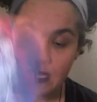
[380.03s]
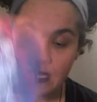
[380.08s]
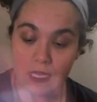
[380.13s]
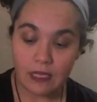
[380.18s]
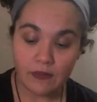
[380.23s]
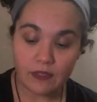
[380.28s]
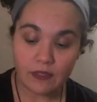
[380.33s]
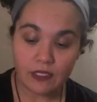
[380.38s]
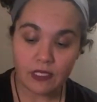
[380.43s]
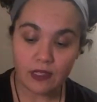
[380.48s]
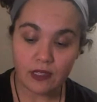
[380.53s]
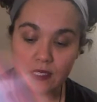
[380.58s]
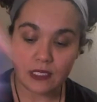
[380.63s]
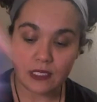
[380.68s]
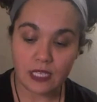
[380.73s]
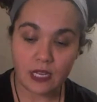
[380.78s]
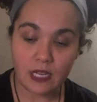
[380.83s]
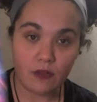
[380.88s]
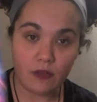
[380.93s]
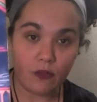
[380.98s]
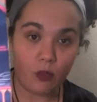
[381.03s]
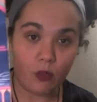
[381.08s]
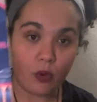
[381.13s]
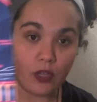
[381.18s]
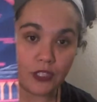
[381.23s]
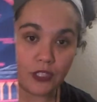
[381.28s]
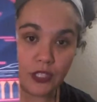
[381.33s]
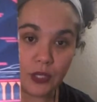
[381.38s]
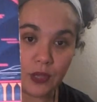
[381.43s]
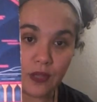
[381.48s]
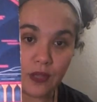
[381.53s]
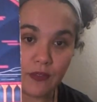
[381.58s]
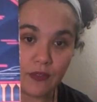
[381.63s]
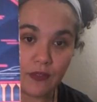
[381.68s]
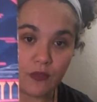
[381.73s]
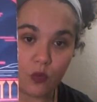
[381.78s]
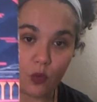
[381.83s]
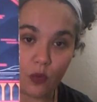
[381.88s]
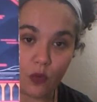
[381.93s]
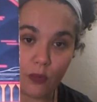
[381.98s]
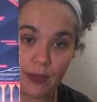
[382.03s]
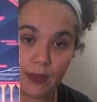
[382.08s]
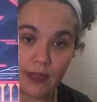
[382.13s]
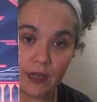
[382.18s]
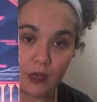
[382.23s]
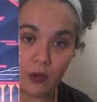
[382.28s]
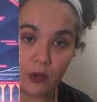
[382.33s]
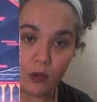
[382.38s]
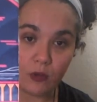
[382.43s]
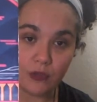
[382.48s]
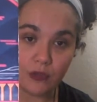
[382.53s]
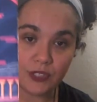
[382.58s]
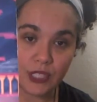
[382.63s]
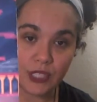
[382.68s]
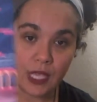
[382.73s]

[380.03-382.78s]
Even to the Ten of Wands, you have the Four of Pentacles.